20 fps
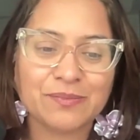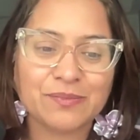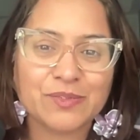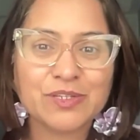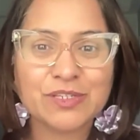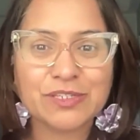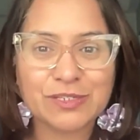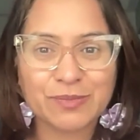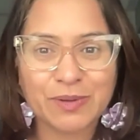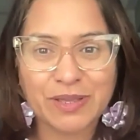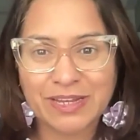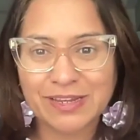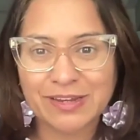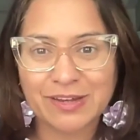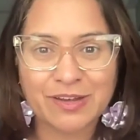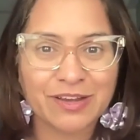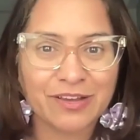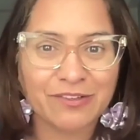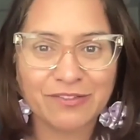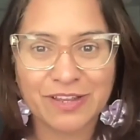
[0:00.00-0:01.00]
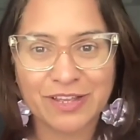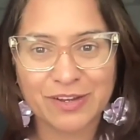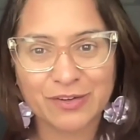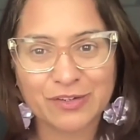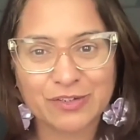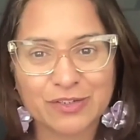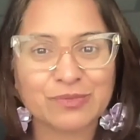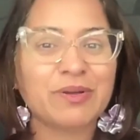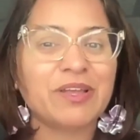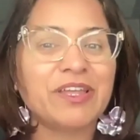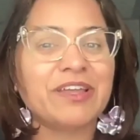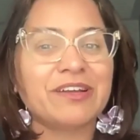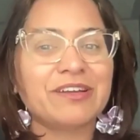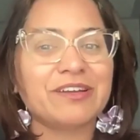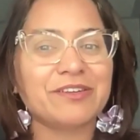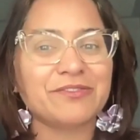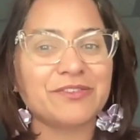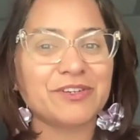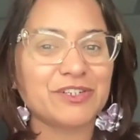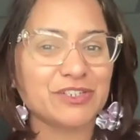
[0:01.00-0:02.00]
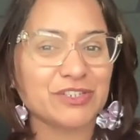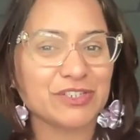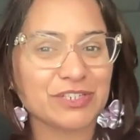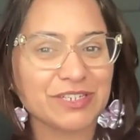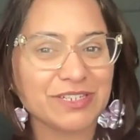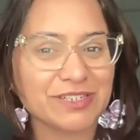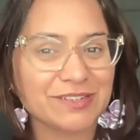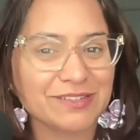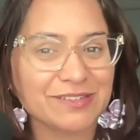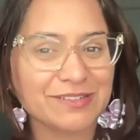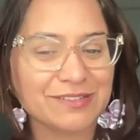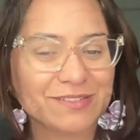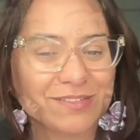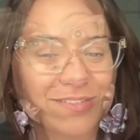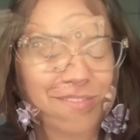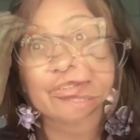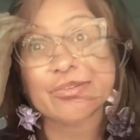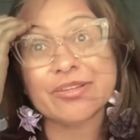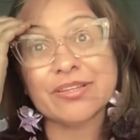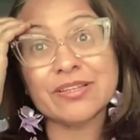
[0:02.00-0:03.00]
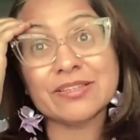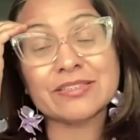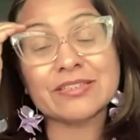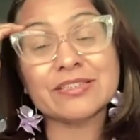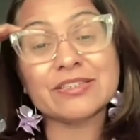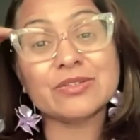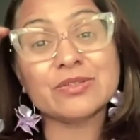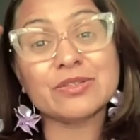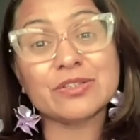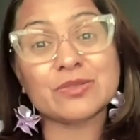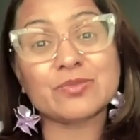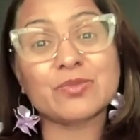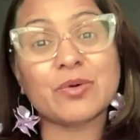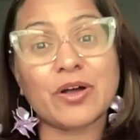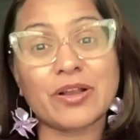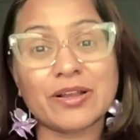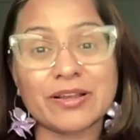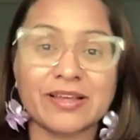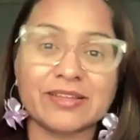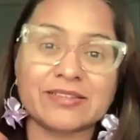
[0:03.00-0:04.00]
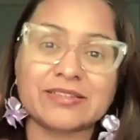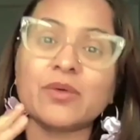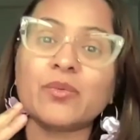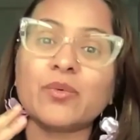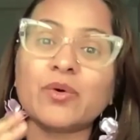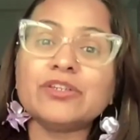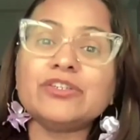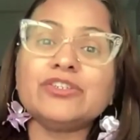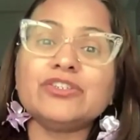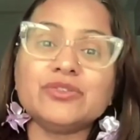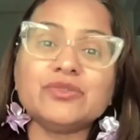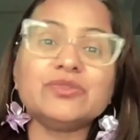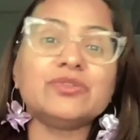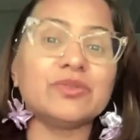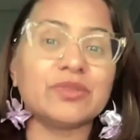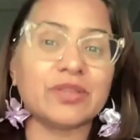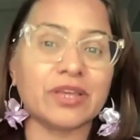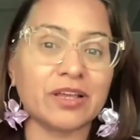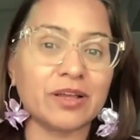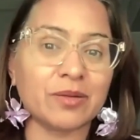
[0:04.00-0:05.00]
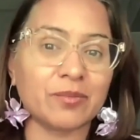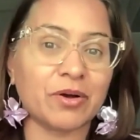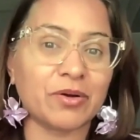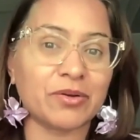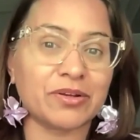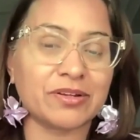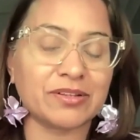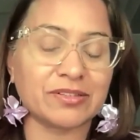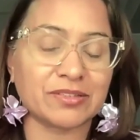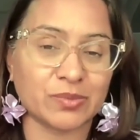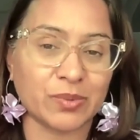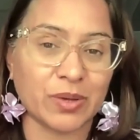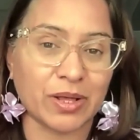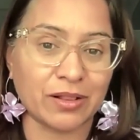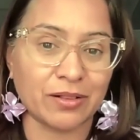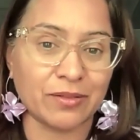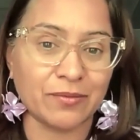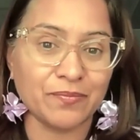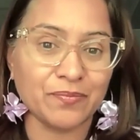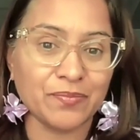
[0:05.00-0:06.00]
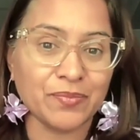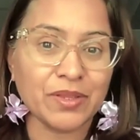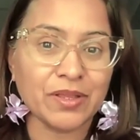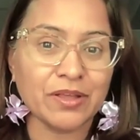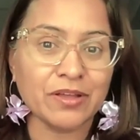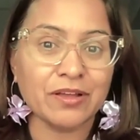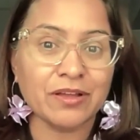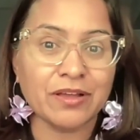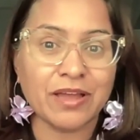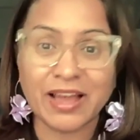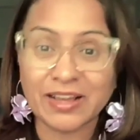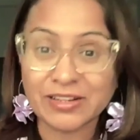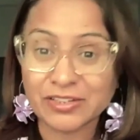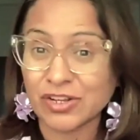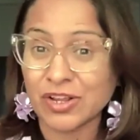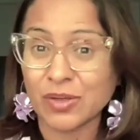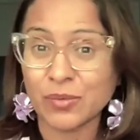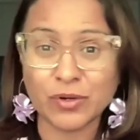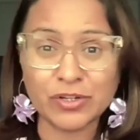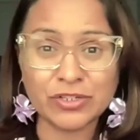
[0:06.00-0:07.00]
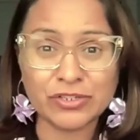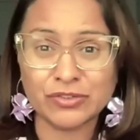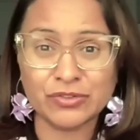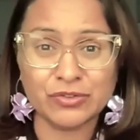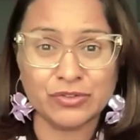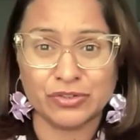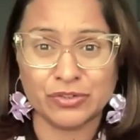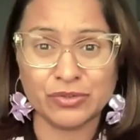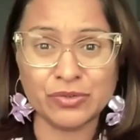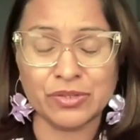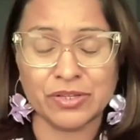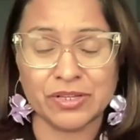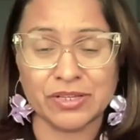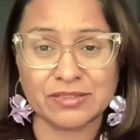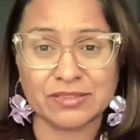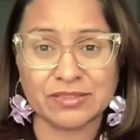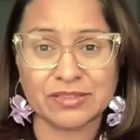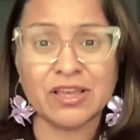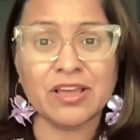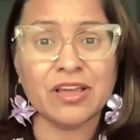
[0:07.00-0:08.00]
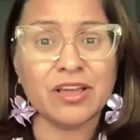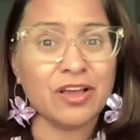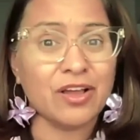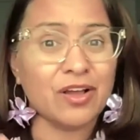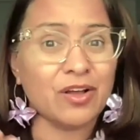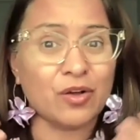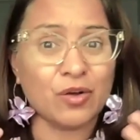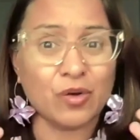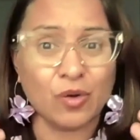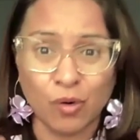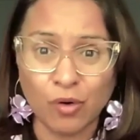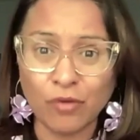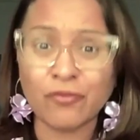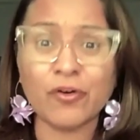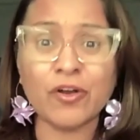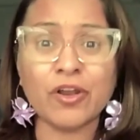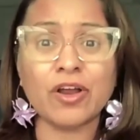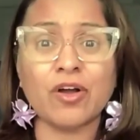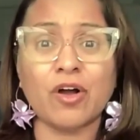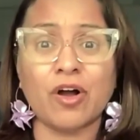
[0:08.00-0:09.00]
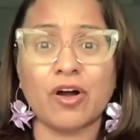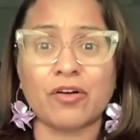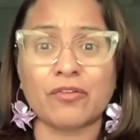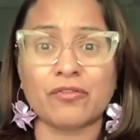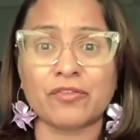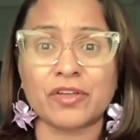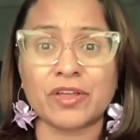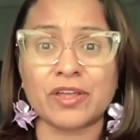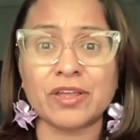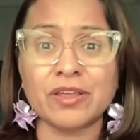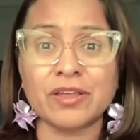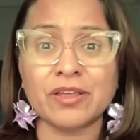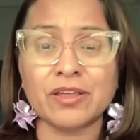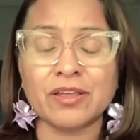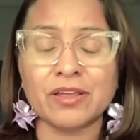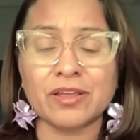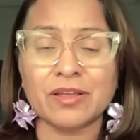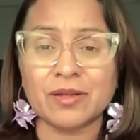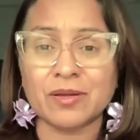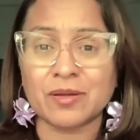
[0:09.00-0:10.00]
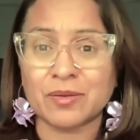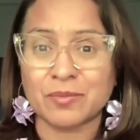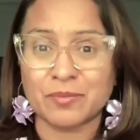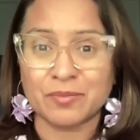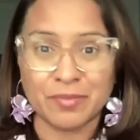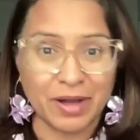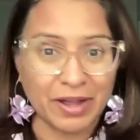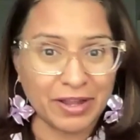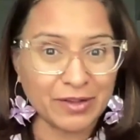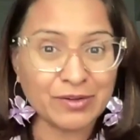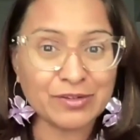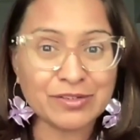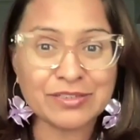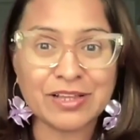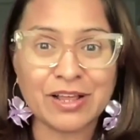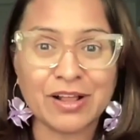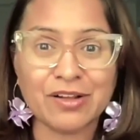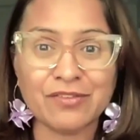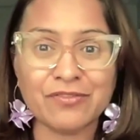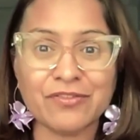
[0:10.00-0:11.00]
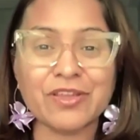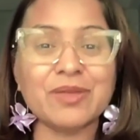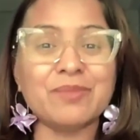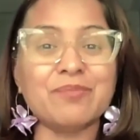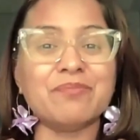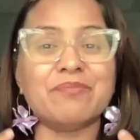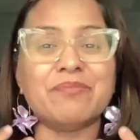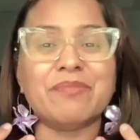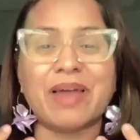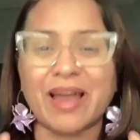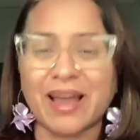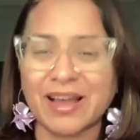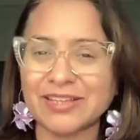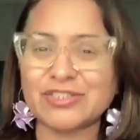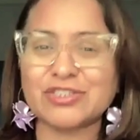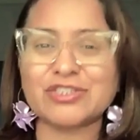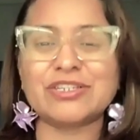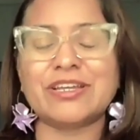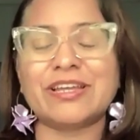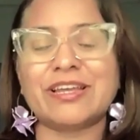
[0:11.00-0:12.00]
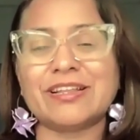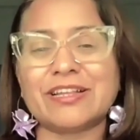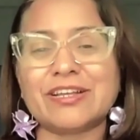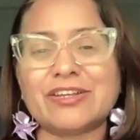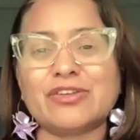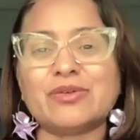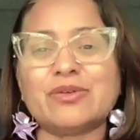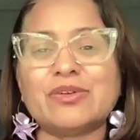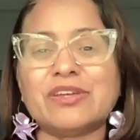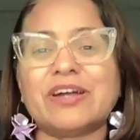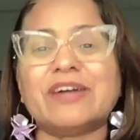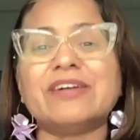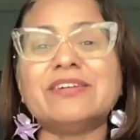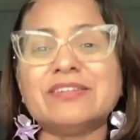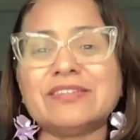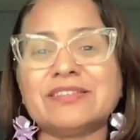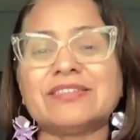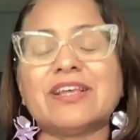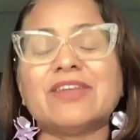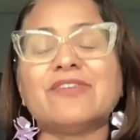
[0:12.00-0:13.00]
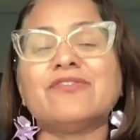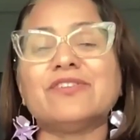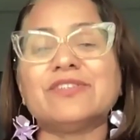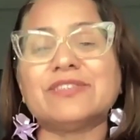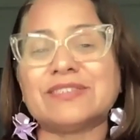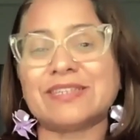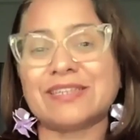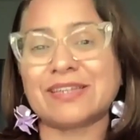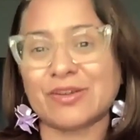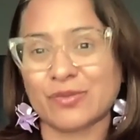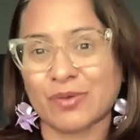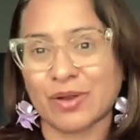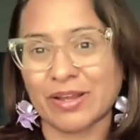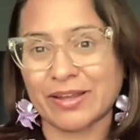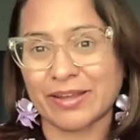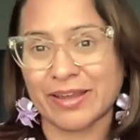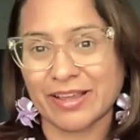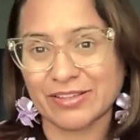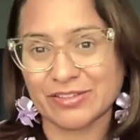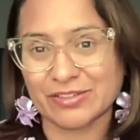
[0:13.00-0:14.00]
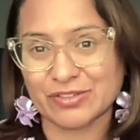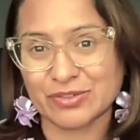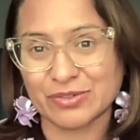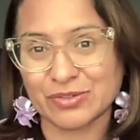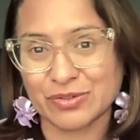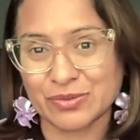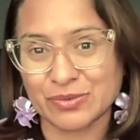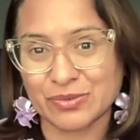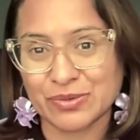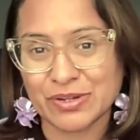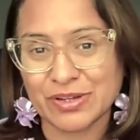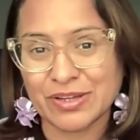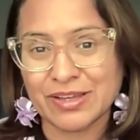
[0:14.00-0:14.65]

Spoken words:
just my little love letter to my younger version. As you listen to this podcast, I want you to think about it as well. Actually, I want you to do this. Go for a coffee by yourself, imagining that your younger self is sitting right next to you